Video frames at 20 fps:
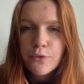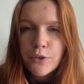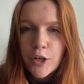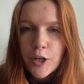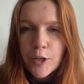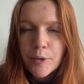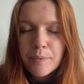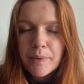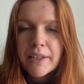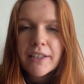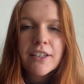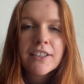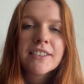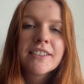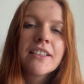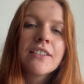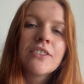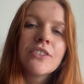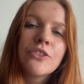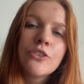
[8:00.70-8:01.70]
verb
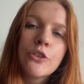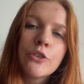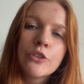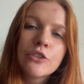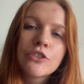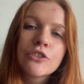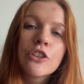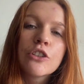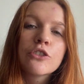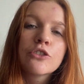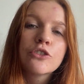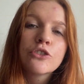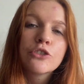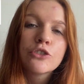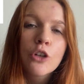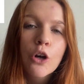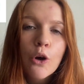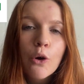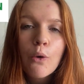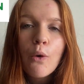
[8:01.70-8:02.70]
because it's used
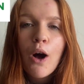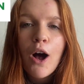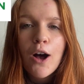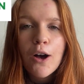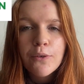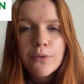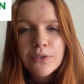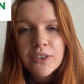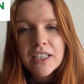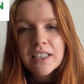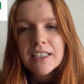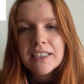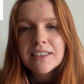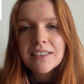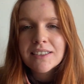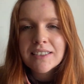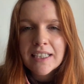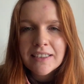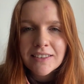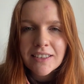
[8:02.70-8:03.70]
so often in
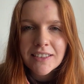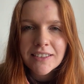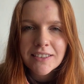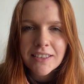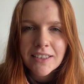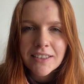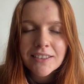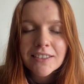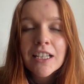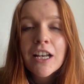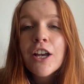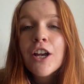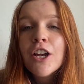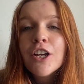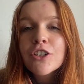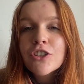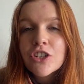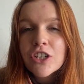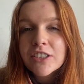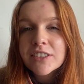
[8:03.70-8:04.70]
sentences
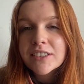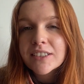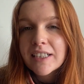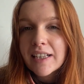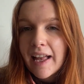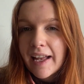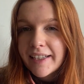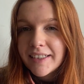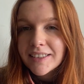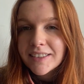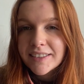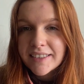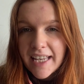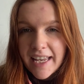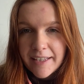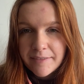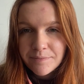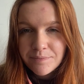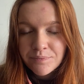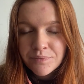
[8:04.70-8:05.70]
just like
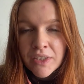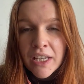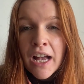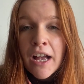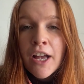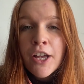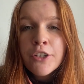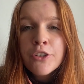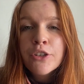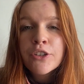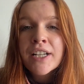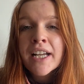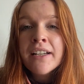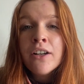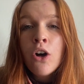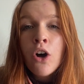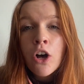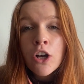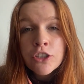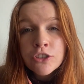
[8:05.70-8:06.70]
zijn. You
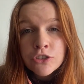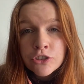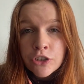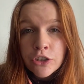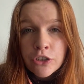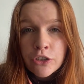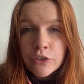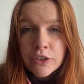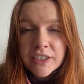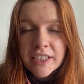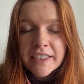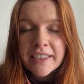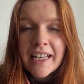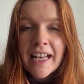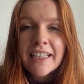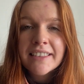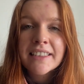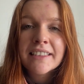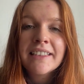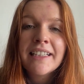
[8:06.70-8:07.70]
can also use it
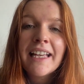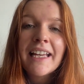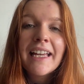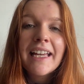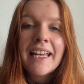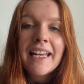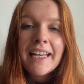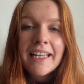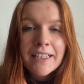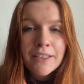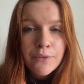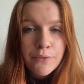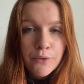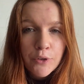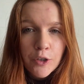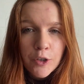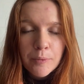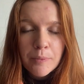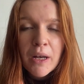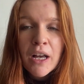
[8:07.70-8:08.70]
as an aid
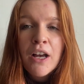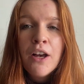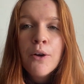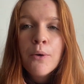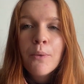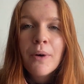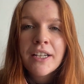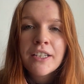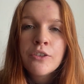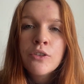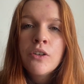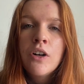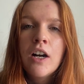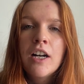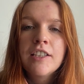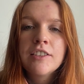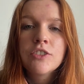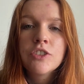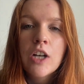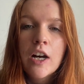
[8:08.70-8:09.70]
verb when you
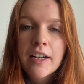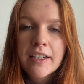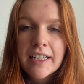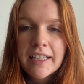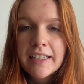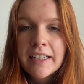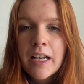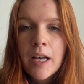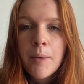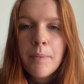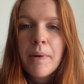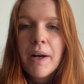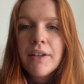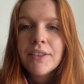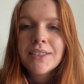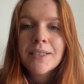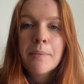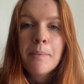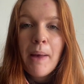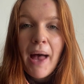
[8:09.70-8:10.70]
are talking
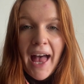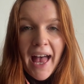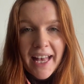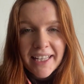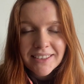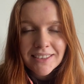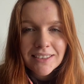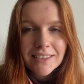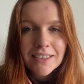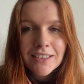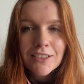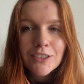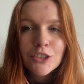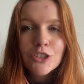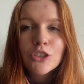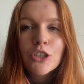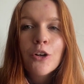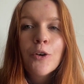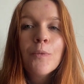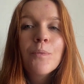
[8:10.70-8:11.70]
about the past.
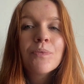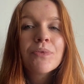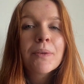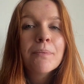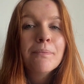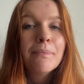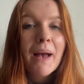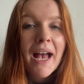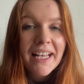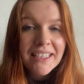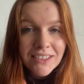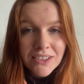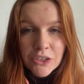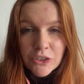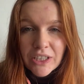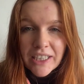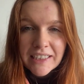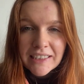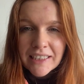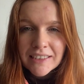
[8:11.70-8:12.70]
So
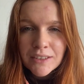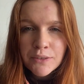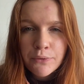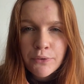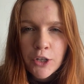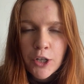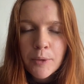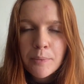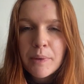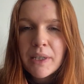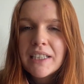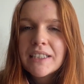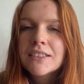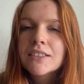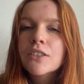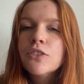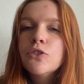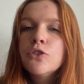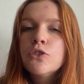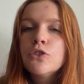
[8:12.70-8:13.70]
mastering this verb
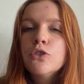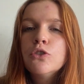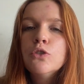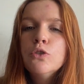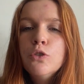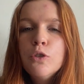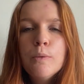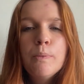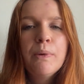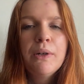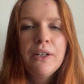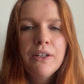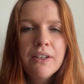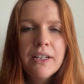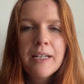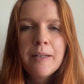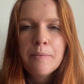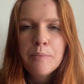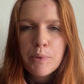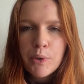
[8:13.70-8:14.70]
is super
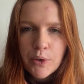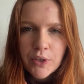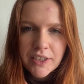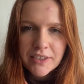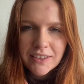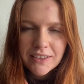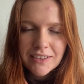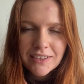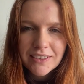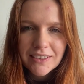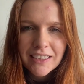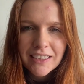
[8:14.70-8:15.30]
important.